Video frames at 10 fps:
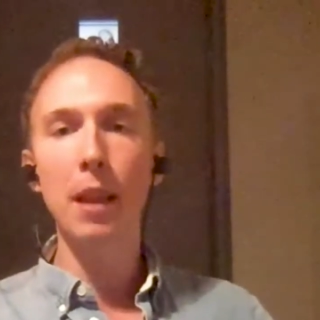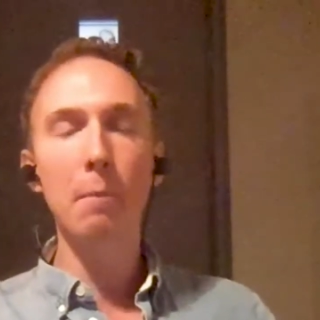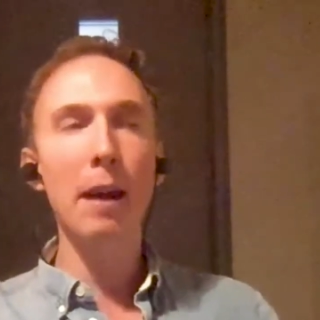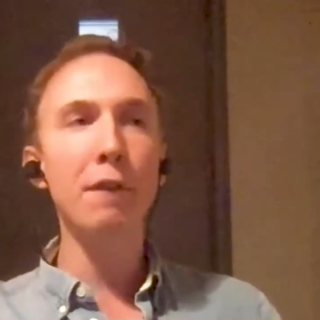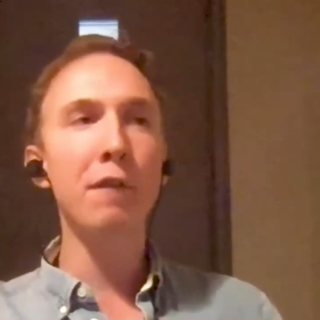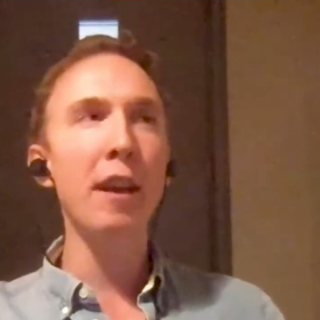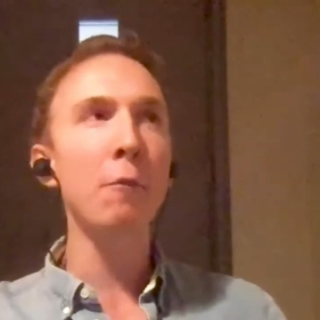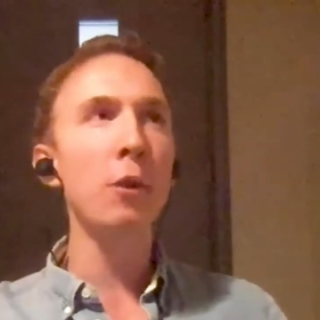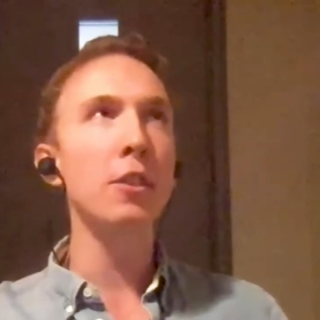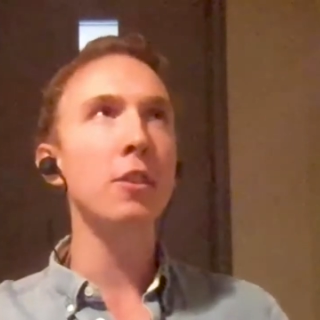My
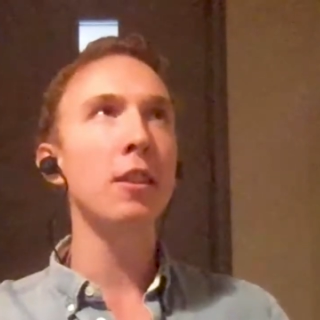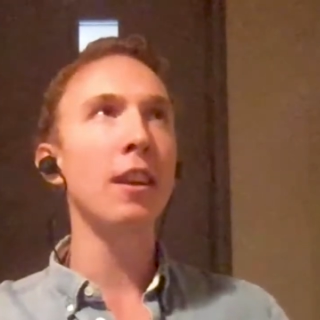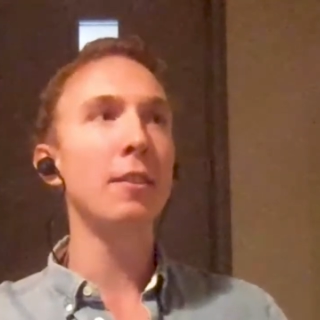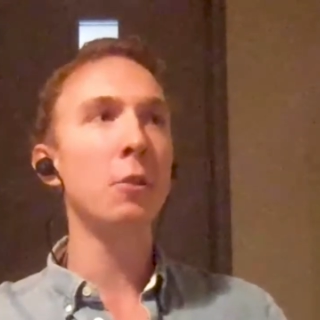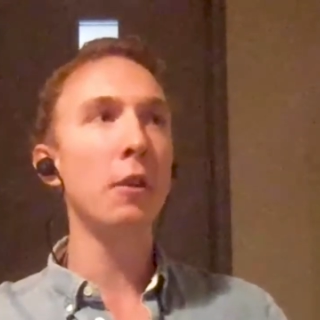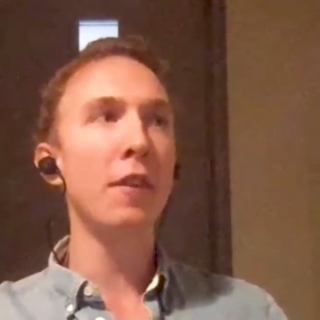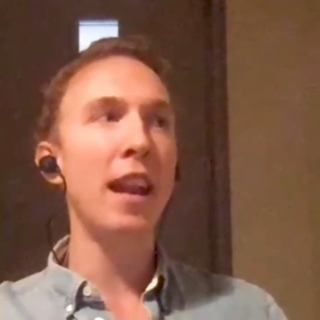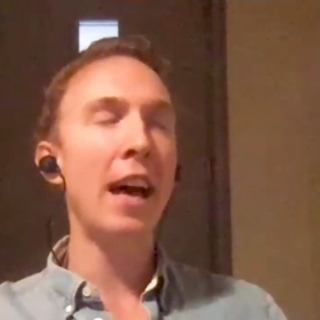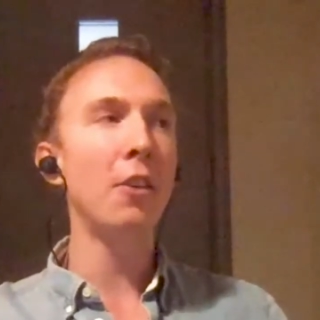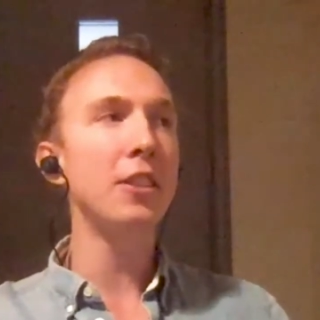favorite sort of
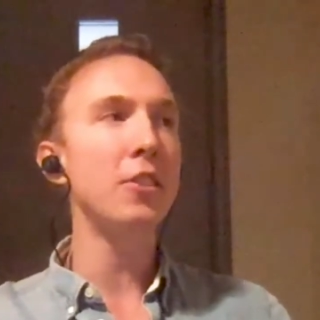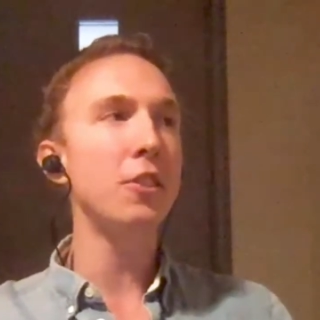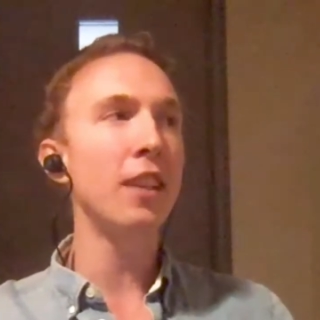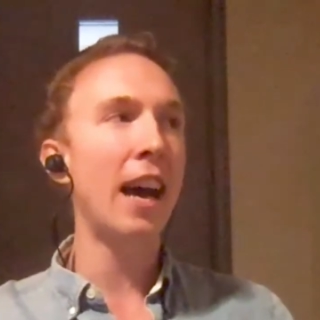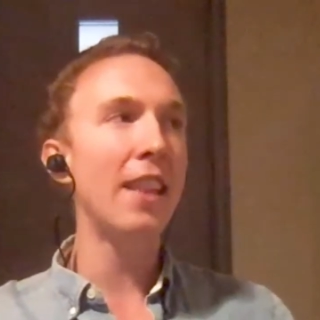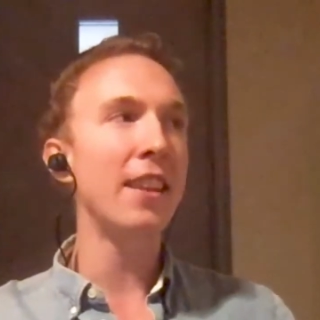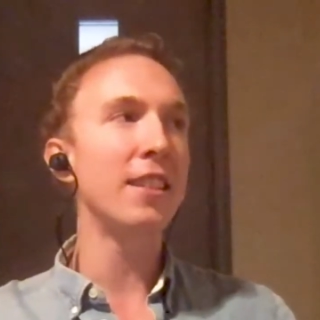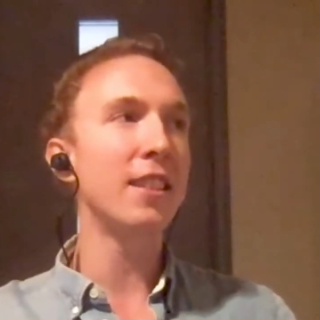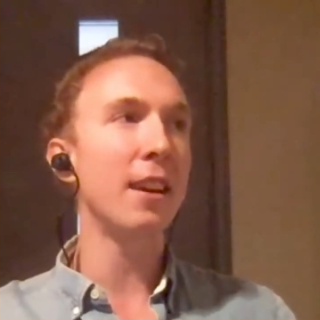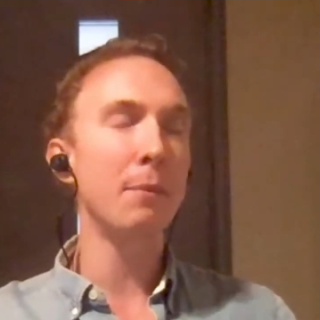analogy to that
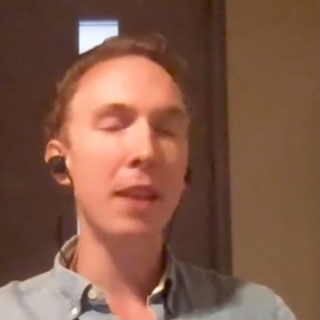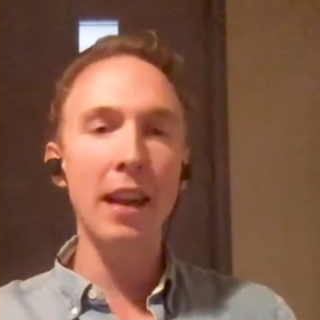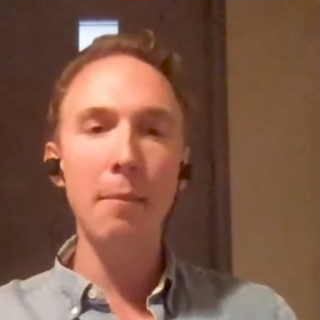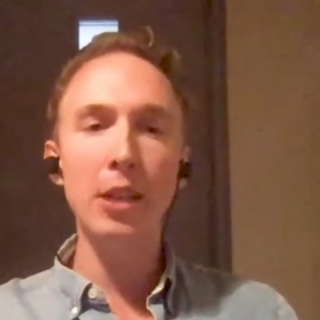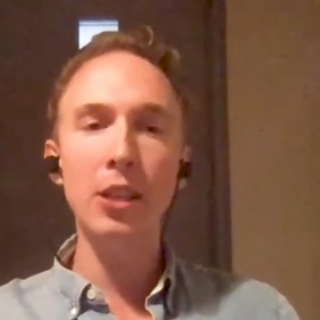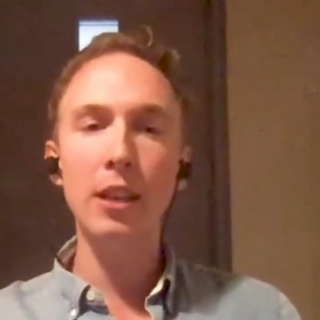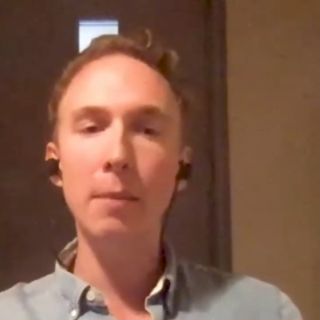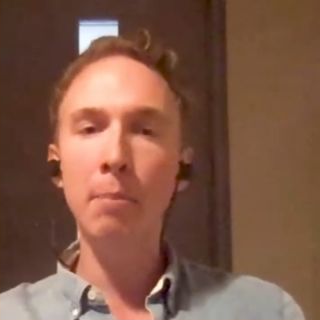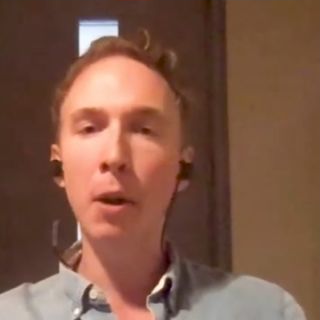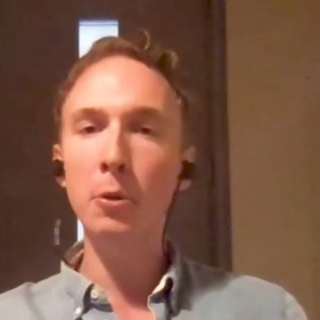is that I mentioned in the
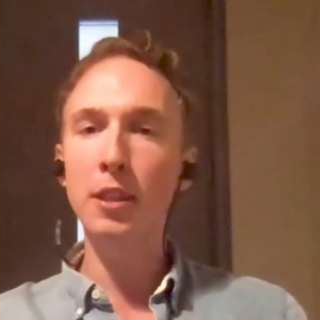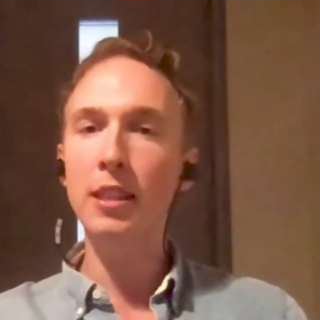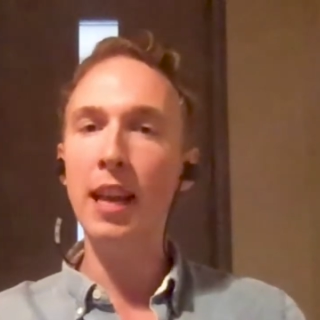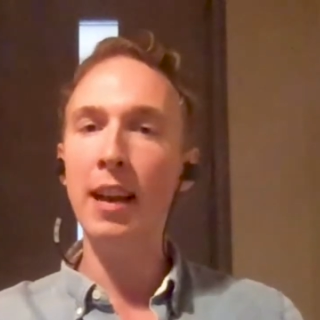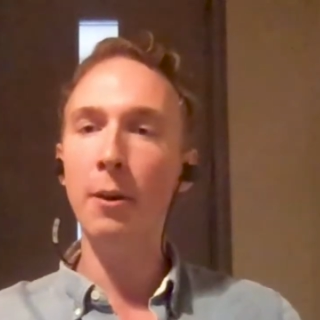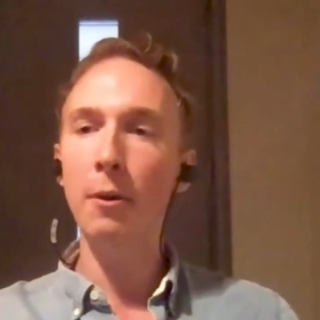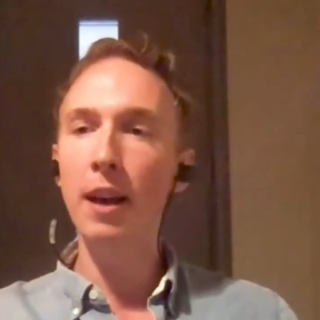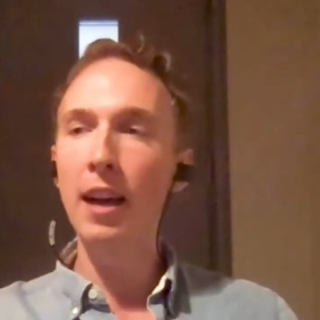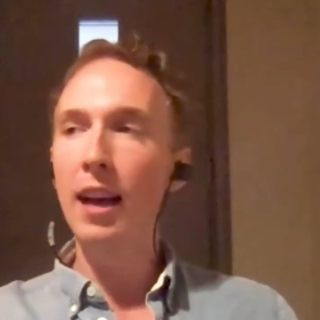post is how